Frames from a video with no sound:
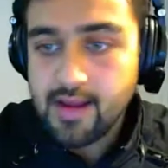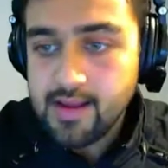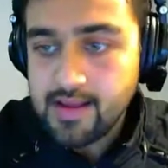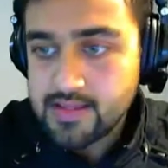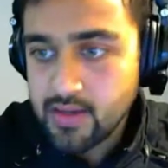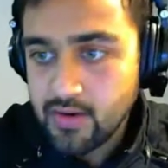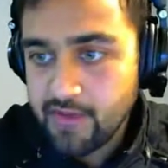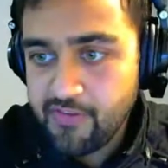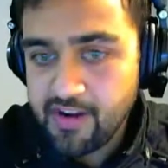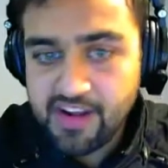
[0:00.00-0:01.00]
right?
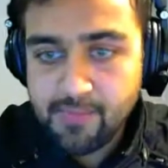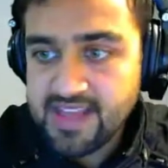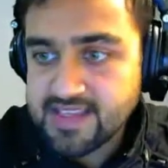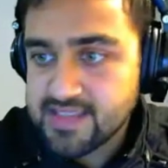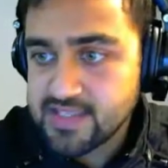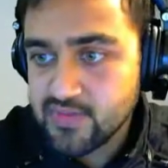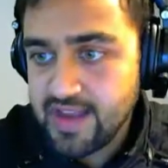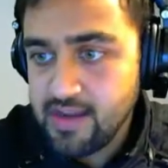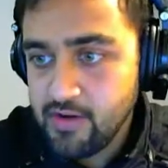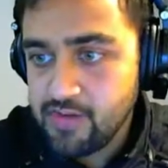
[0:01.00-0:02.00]
So if we
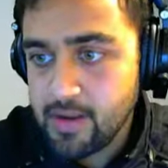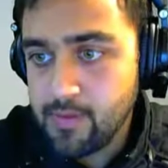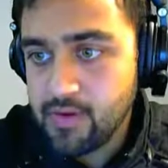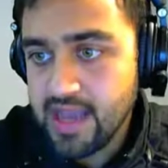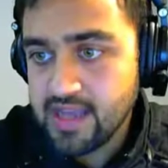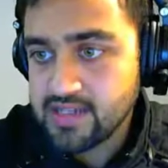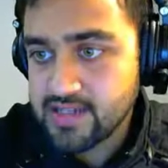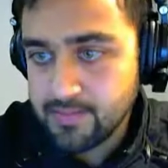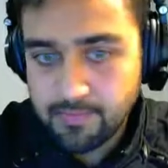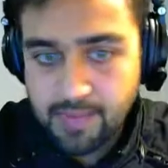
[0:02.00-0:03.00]
replace this value of w
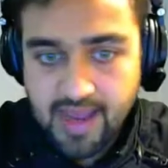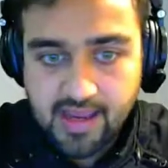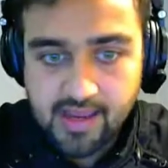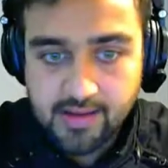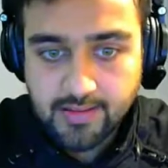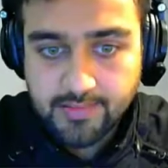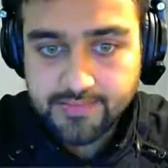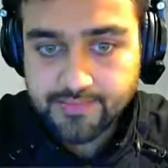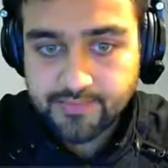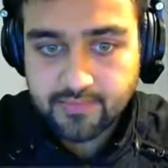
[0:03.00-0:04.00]
dash back
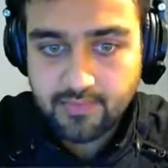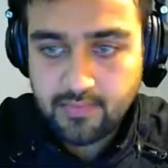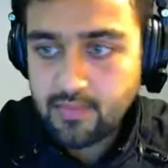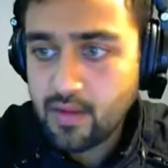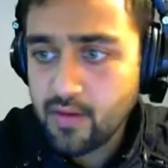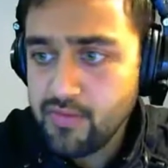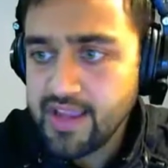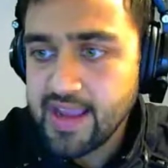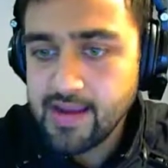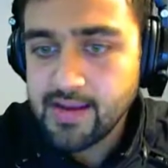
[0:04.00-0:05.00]
here,
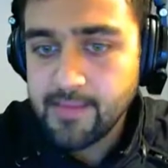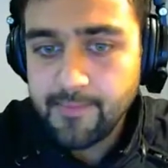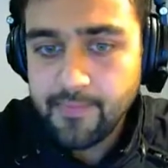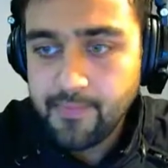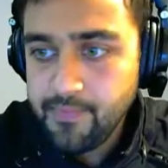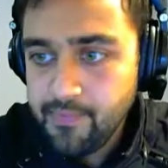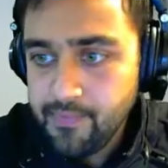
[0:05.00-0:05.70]
we get